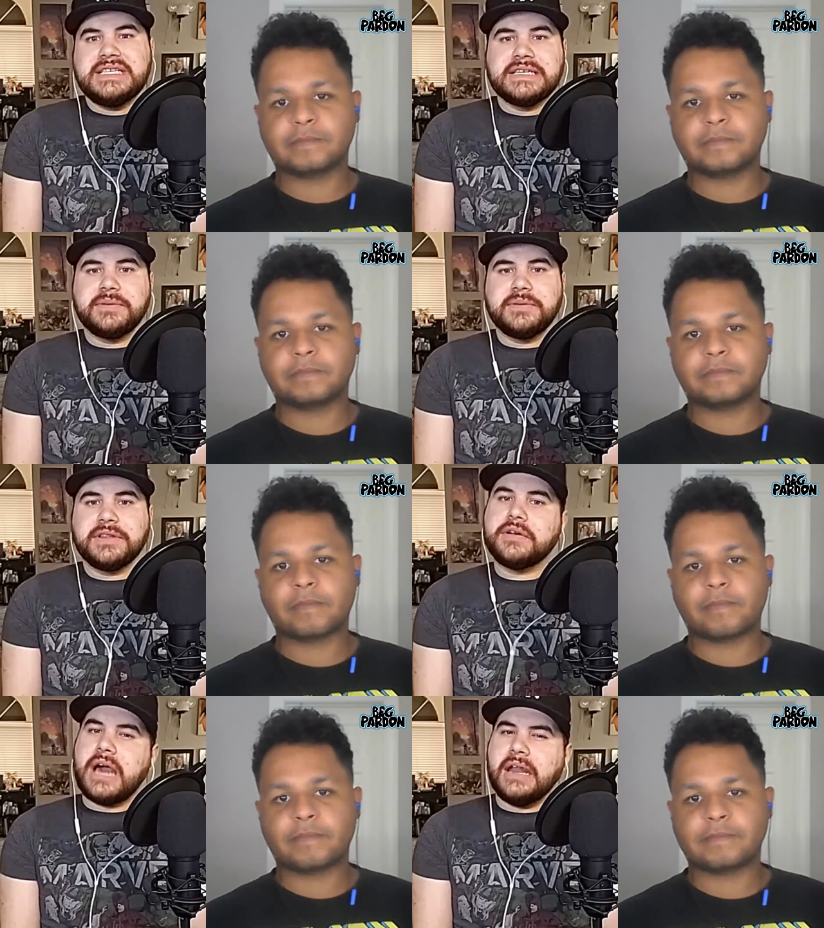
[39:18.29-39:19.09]
Speaker 1: they're
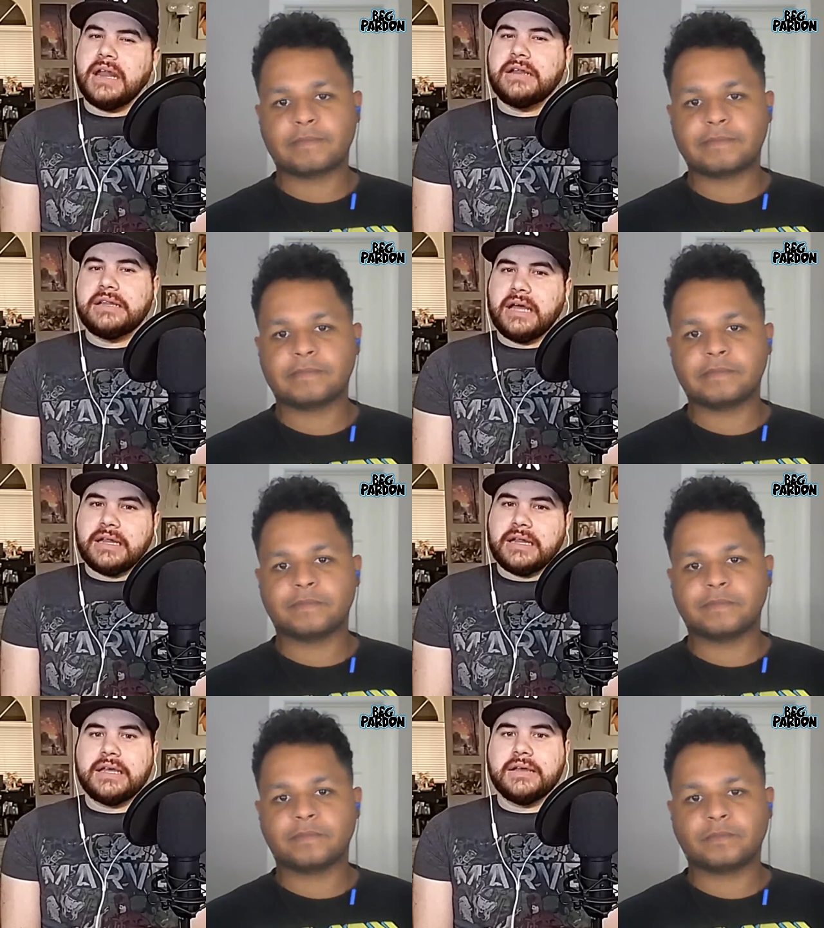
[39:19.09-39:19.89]
decent, but they're kind of
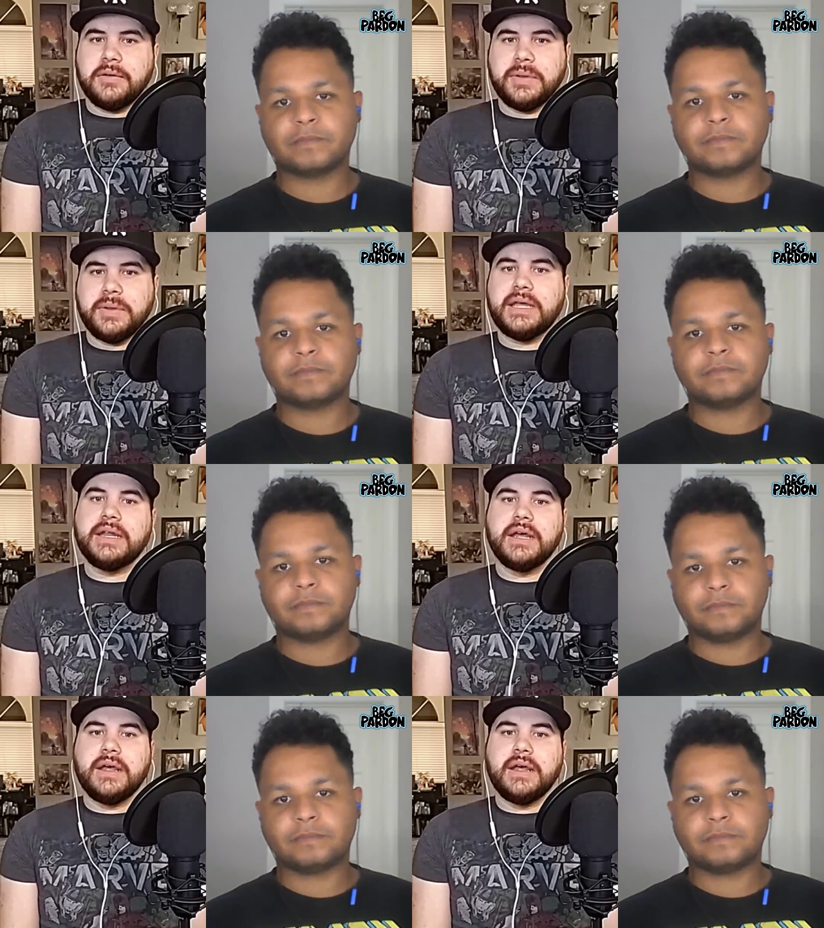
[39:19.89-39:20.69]
declining a
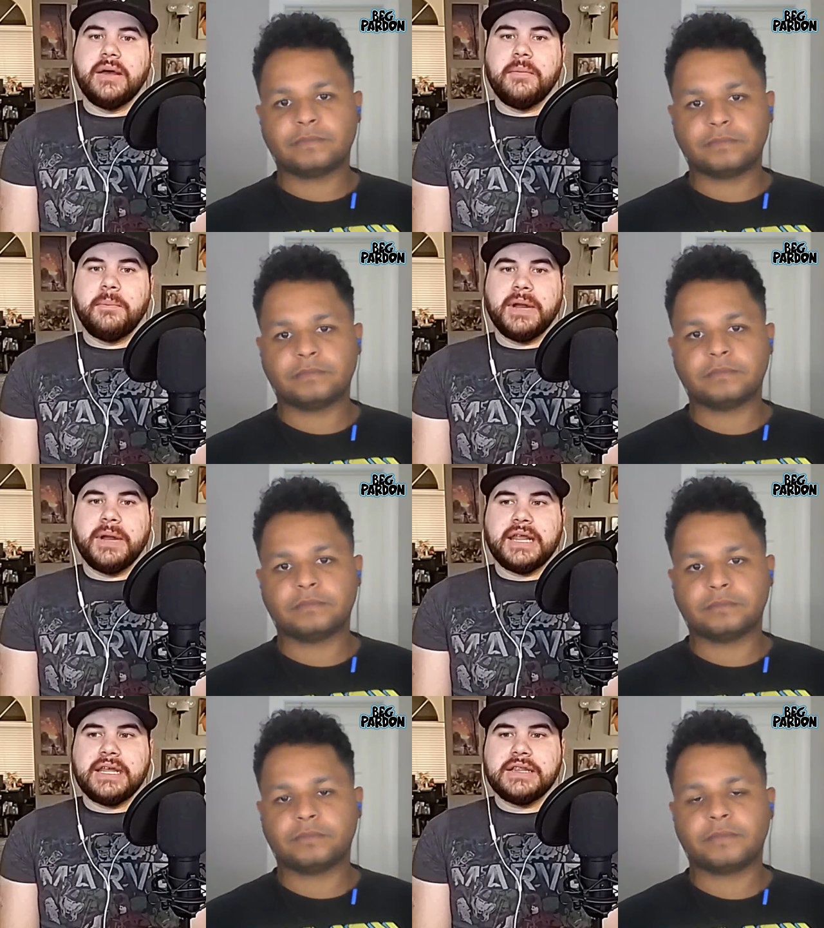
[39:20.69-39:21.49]
bit.
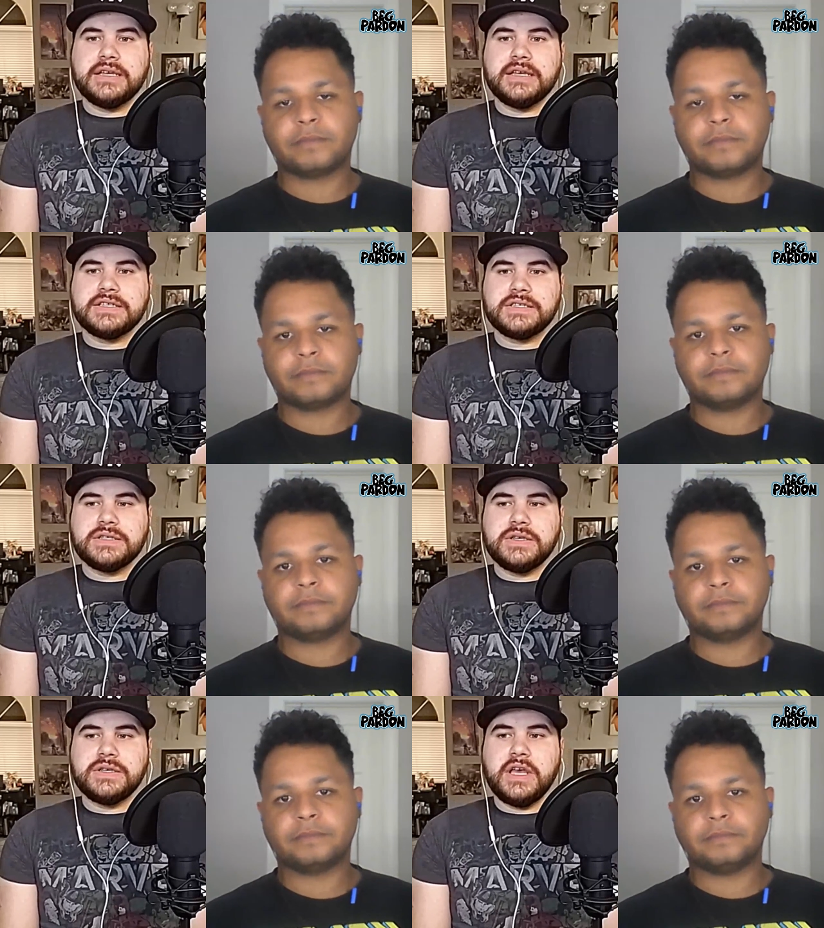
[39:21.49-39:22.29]
But I think
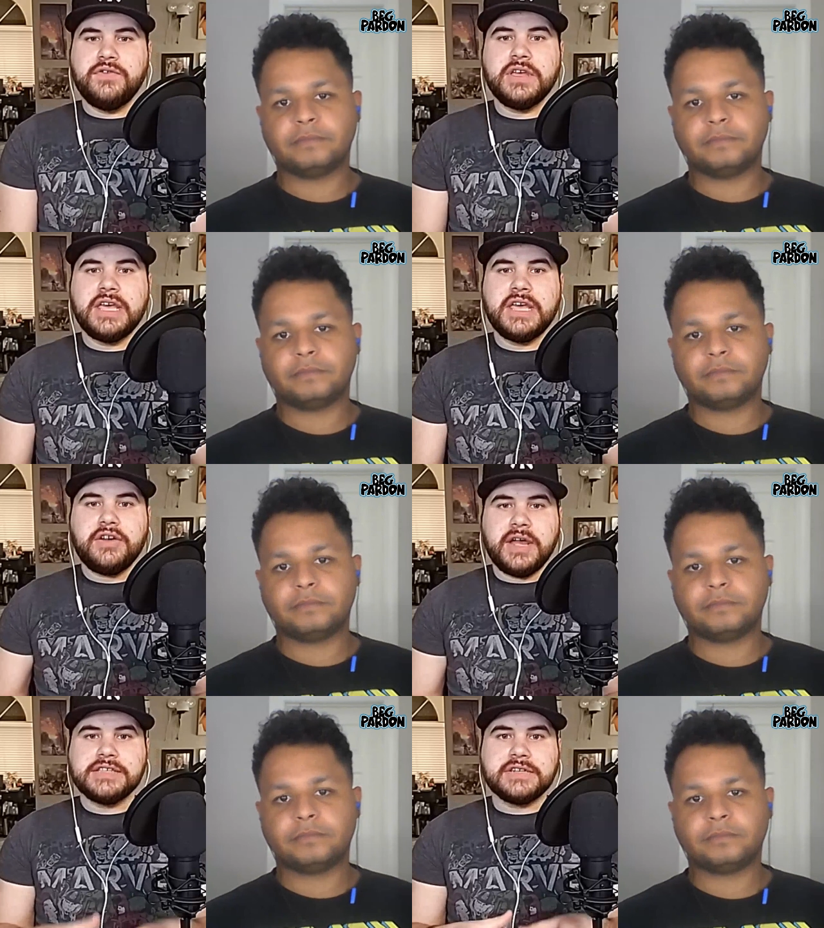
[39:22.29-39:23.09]
this, if you can
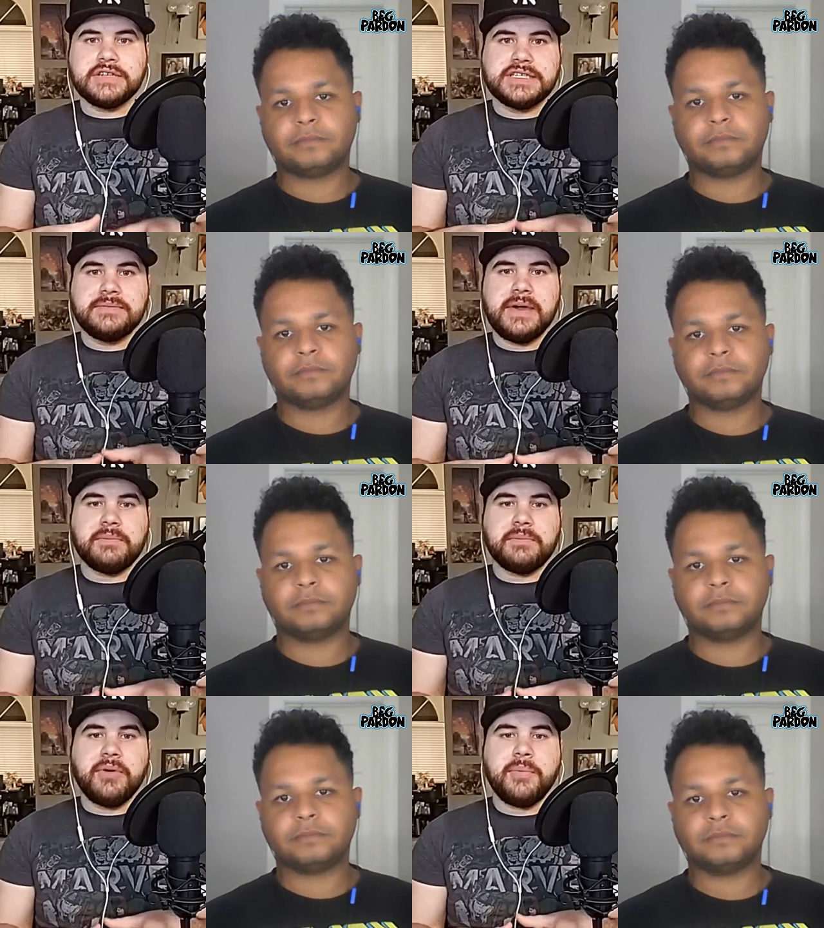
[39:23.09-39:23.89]
get your hands on a
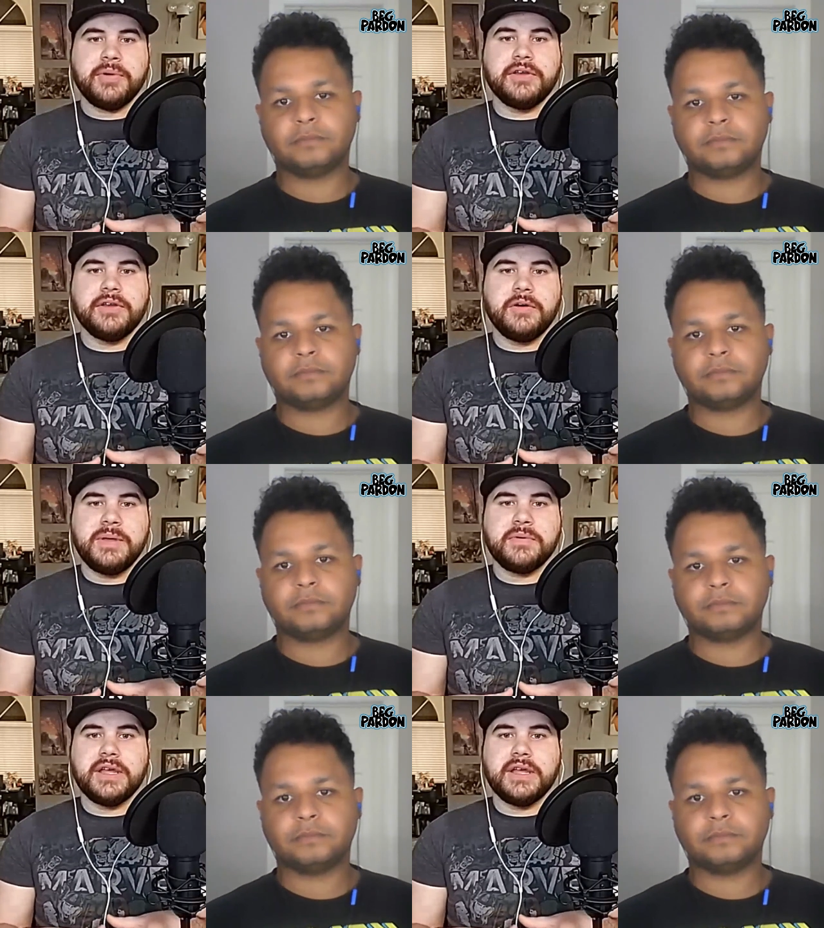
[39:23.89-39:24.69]
cinematic property,
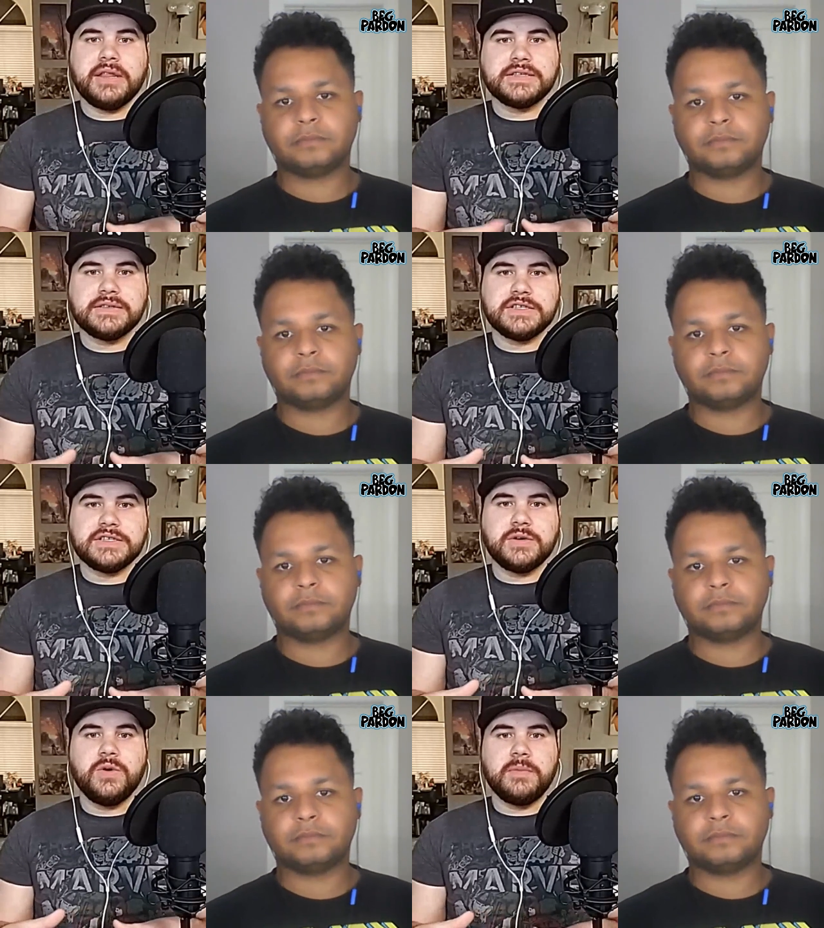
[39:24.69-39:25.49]
though, people are like,
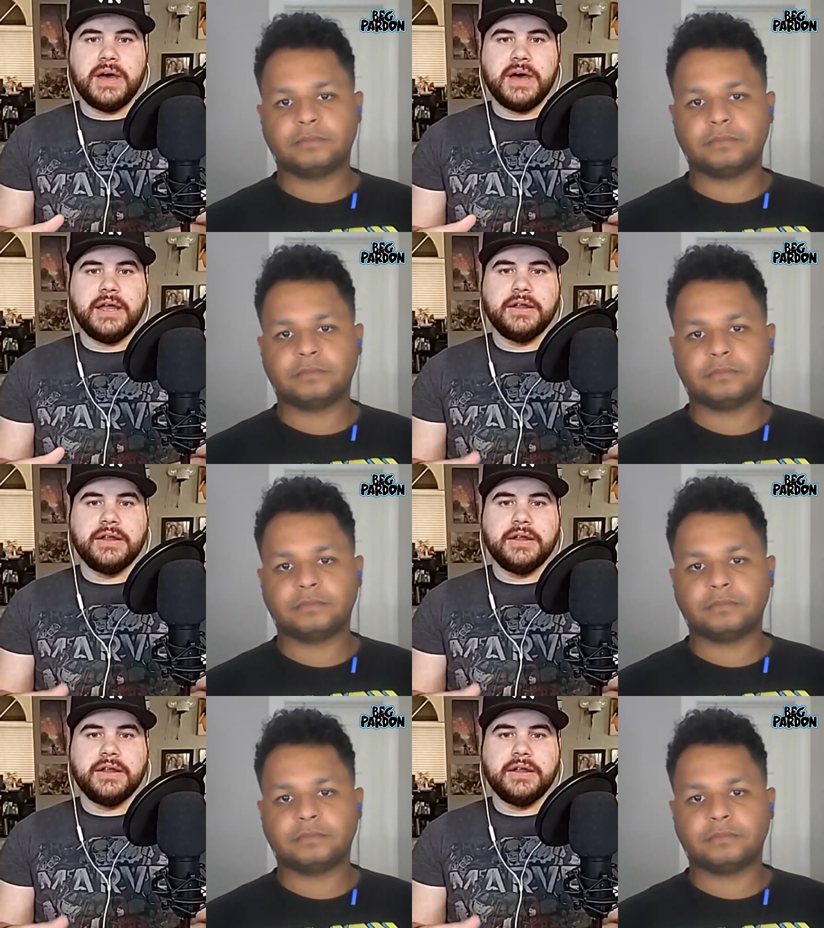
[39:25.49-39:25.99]
that's that's a gold